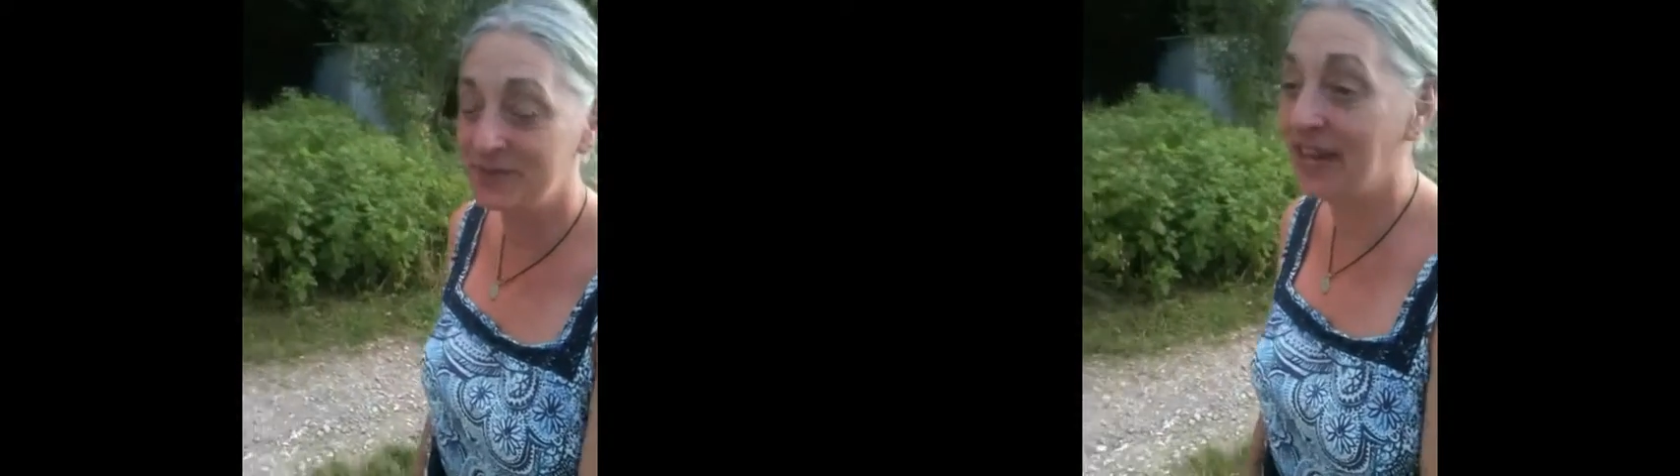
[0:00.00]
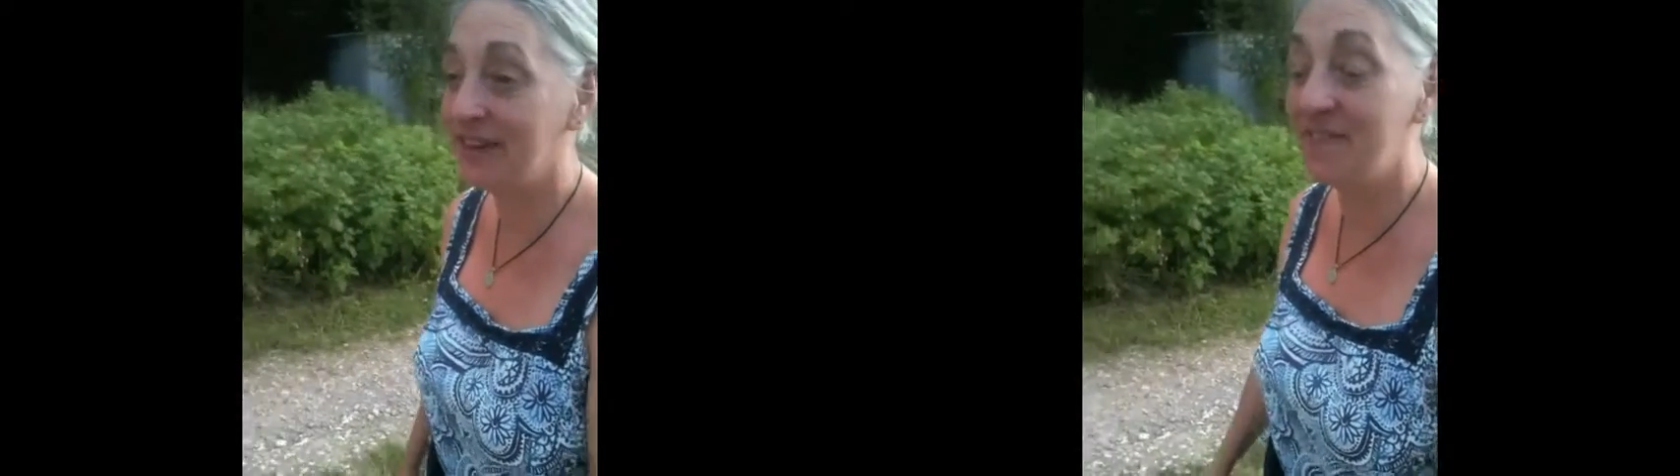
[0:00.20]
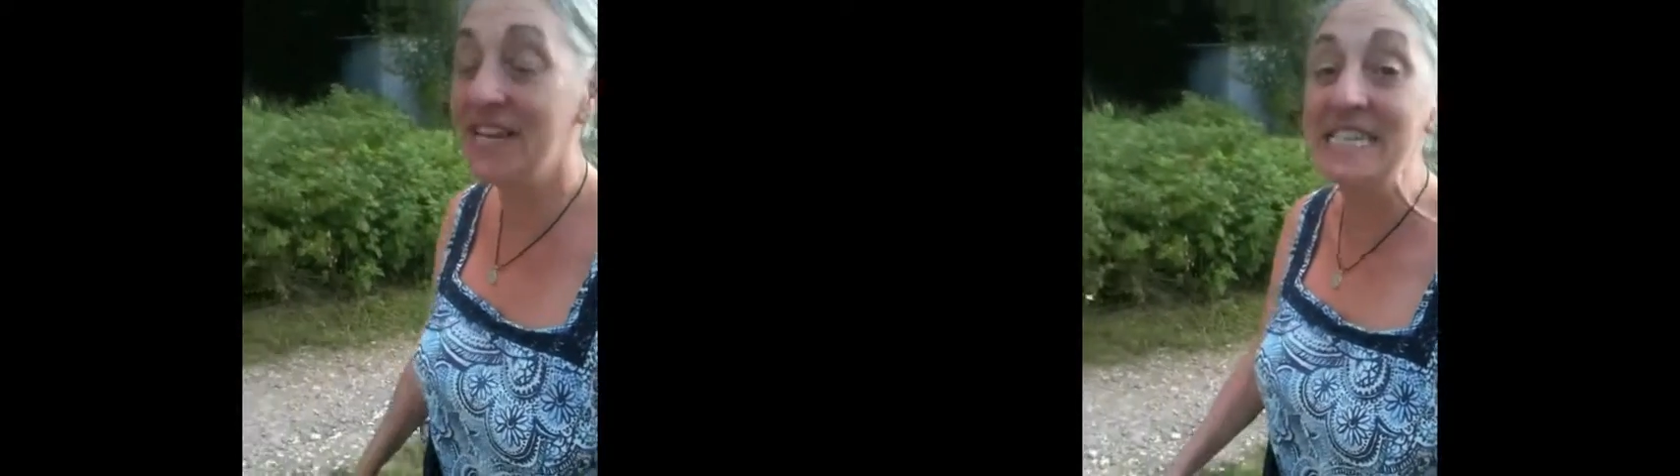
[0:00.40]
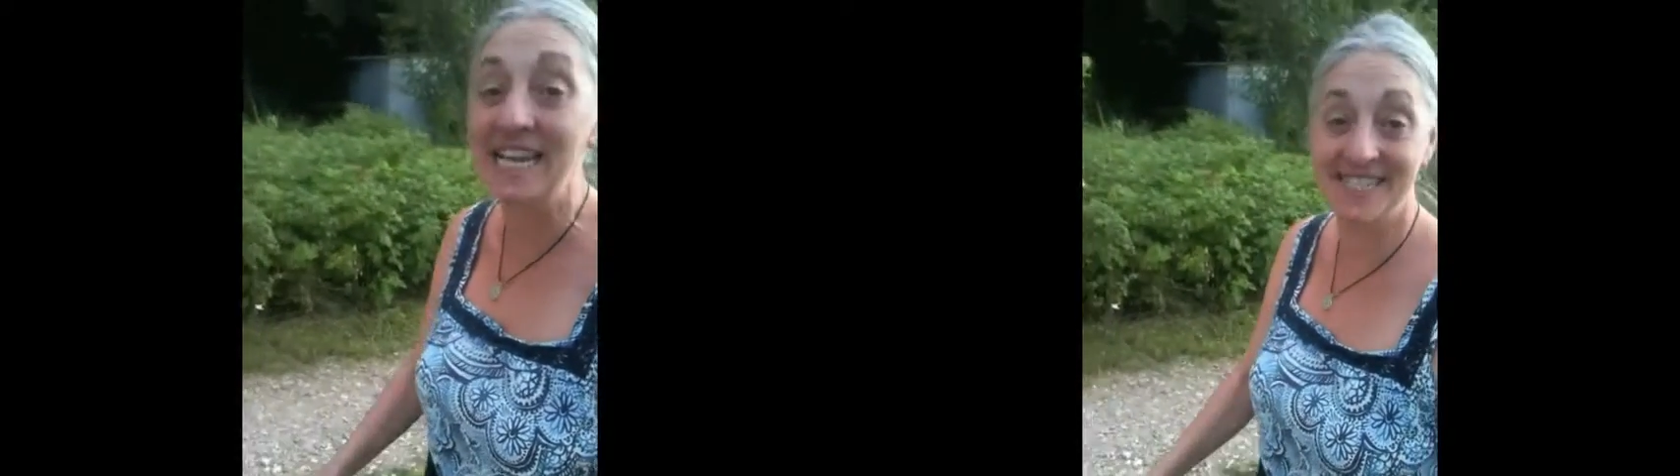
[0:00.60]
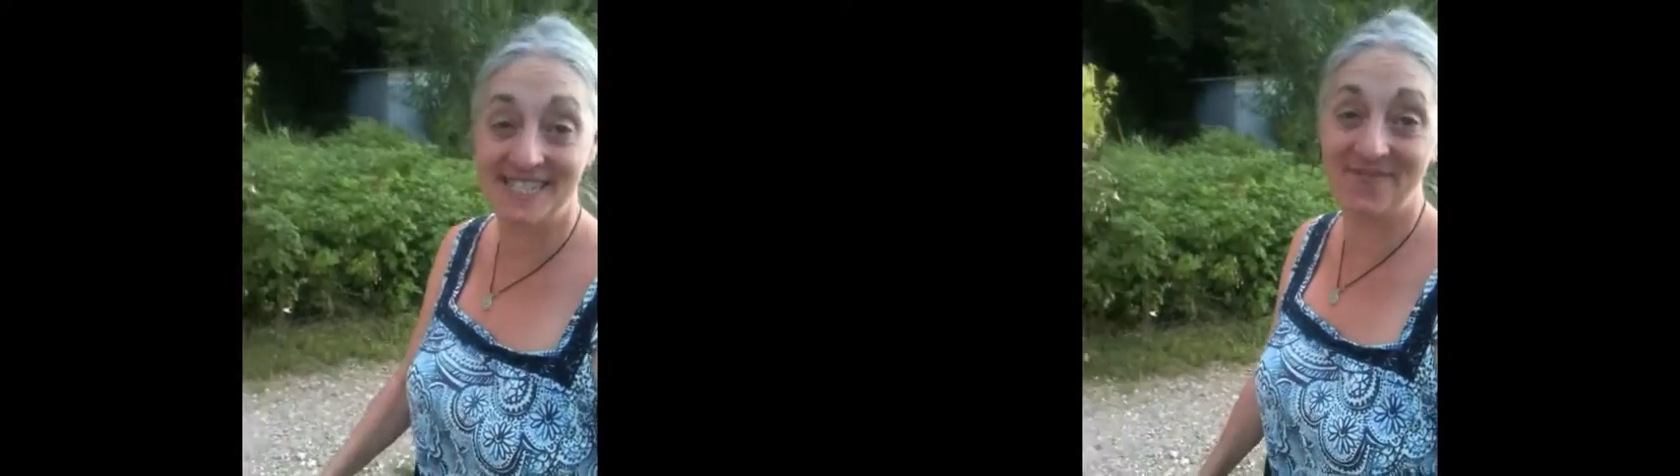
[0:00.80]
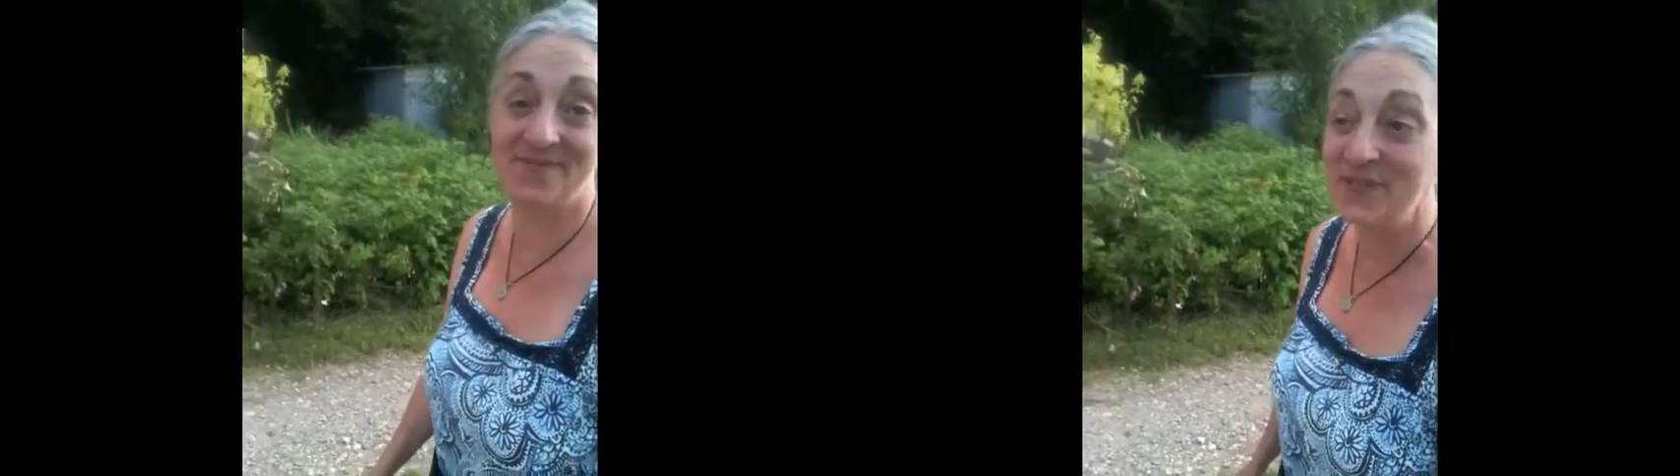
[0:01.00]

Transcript: we've had fantastic